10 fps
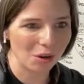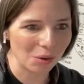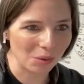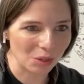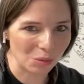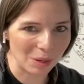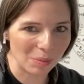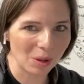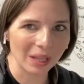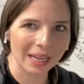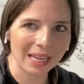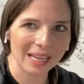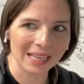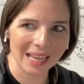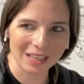So you'd be pulling
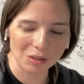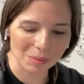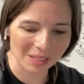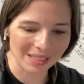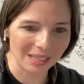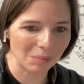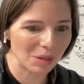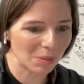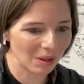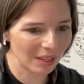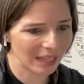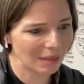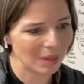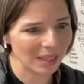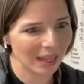in and you'd be seeing people,
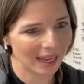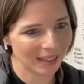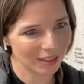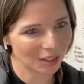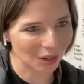they'd be like,